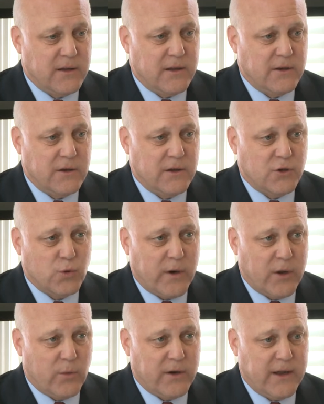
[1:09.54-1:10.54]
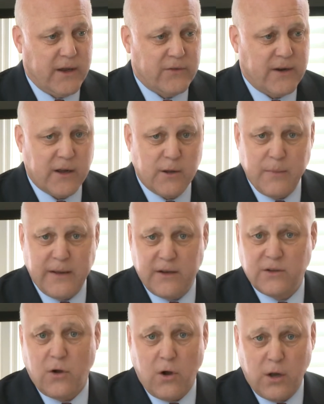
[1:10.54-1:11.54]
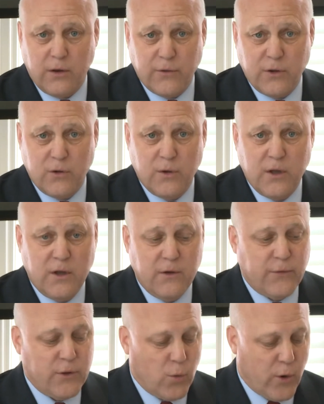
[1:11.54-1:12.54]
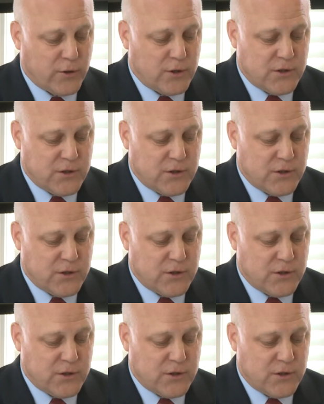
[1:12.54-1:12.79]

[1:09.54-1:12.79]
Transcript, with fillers: Political analyst Clancy DuBos spoke about Landrieu's